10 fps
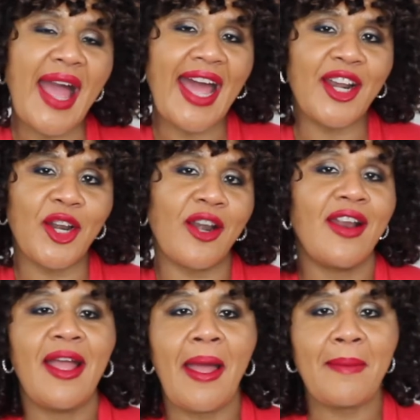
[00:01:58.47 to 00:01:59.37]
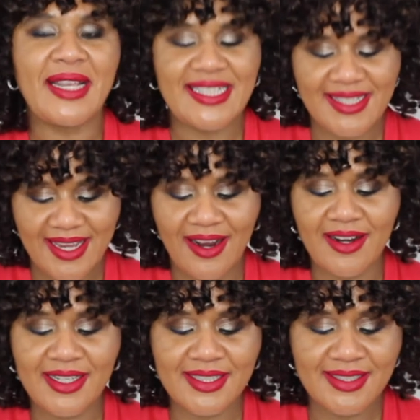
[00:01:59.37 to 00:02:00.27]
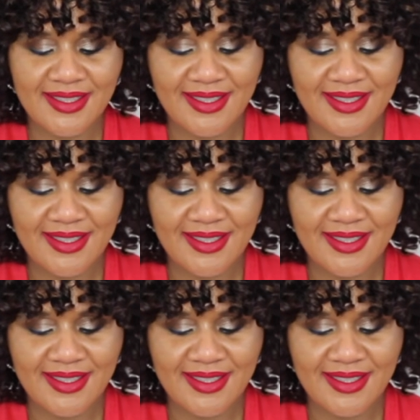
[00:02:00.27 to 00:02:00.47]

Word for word: Badder Mascara.